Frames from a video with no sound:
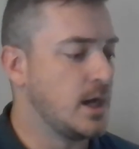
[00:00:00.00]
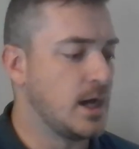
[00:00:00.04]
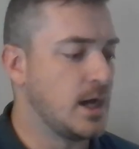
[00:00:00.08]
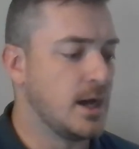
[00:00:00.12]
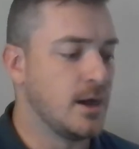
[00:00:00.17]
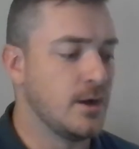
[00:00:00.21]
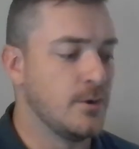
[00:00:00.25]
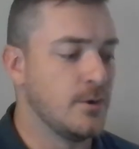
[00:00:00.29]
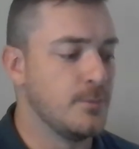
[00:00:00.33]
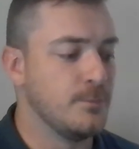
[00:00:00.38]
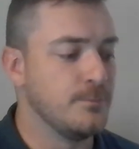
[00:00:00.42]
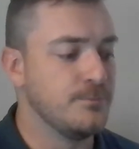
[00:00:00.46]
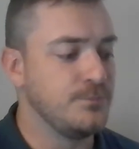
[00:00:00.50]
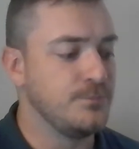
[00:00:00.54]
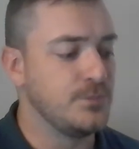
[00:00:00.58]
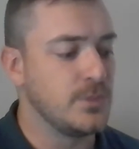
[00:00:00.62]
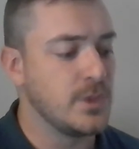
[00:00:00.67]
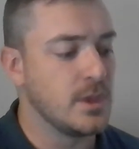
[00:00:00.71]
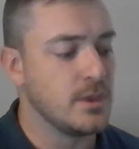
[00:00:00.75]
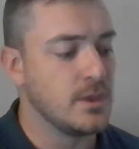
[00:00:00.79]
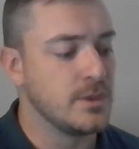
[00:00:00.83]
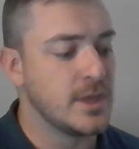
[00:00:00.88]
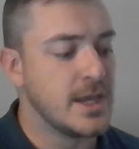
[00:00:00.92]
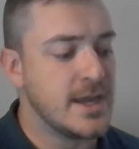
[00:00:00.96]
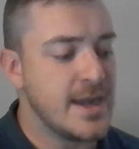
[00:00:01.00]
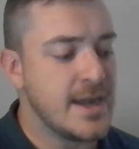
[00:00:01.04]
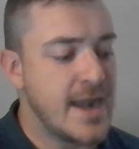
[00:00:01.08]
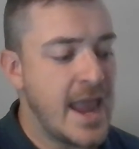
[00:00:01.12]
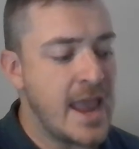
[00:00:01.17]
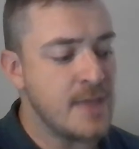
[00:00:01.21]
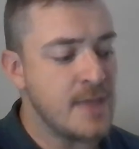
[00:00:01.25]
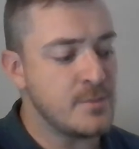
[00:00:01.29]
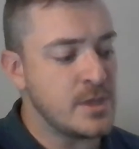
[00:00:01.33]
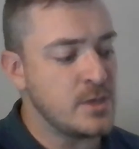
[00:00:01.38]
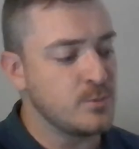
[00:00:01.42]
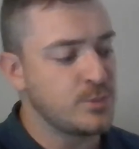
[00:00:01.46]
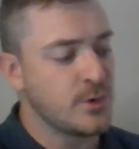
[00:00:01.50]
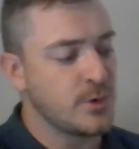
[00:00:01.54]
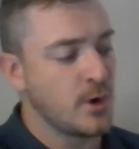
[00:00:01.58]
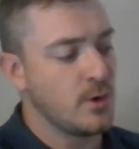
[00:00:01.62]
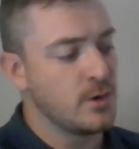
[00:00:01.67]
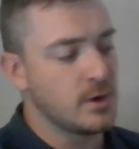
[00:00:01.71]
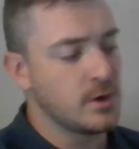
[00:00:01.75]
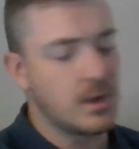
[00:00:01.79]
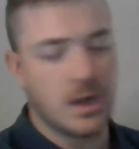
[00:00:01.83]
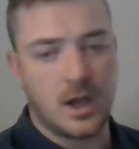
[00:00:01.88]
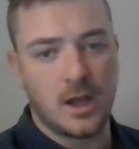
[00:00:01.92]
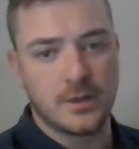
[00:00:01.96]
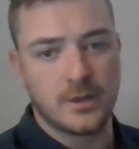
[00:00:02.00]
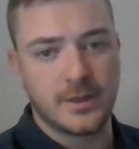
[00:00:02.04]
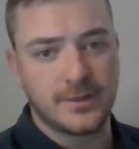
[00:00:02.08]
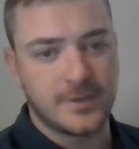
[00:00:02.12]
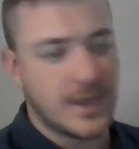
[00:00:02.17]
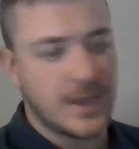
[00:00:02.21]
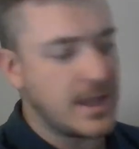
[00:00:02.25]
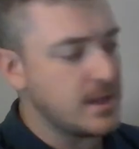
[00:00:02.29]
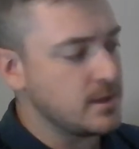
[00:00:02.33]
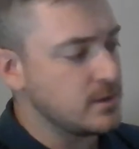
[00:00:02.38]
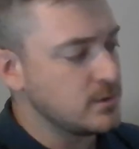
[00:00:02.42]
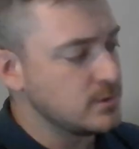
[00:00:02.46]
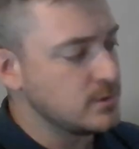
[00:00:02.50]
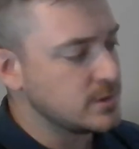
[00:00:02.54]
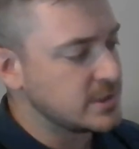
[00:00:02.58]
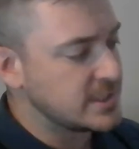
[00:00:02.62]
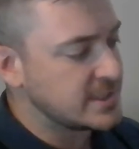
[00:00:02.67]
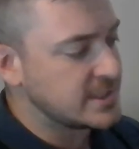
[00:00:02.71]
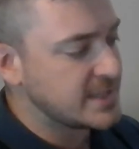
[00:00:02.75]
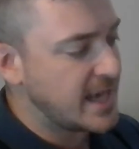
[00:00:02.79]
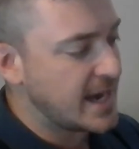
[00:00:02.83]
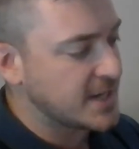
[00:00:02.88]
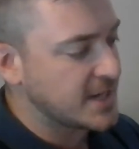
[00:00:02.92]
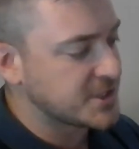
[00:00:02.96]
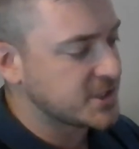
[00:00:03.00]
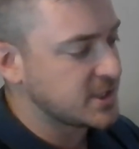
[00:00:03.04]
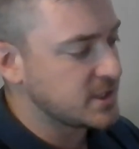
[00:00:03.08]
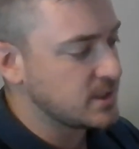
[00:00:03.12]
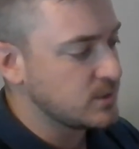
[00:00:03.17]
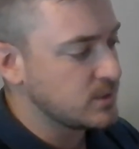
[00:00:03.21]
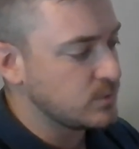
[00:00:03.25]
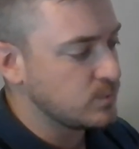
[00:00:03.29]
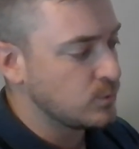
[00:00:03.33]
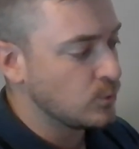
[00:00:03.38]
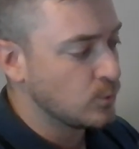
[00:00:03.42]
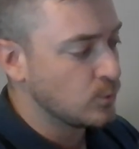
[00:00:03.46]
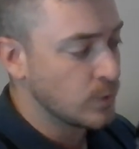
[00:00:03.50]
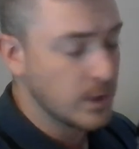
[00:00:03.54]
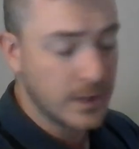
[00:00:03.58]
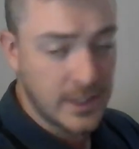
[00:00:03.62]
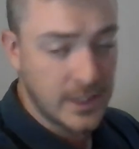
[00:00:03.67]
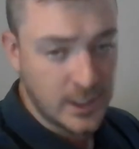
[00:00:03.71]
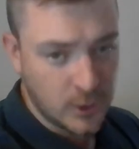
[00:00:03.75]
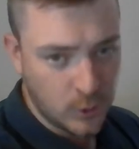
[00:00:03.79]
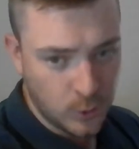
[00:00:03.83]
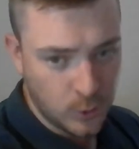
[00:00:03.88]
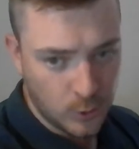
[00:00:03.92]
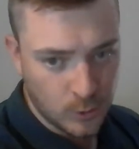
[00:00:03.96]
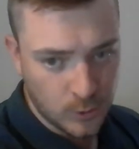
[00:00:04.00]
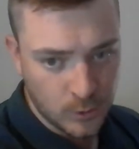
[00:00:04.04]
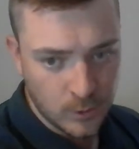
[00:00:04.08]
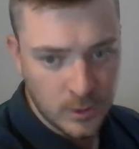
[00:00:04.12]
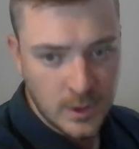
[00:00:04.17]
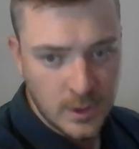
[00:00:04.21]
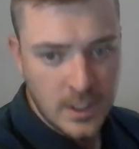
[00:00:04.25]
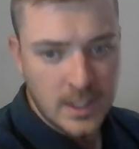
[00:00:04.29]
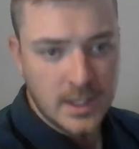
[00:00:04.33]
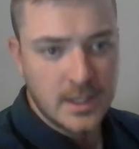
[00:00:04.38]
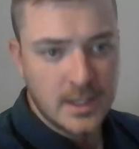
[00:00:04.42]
The naming protocol that they use is actually really cool.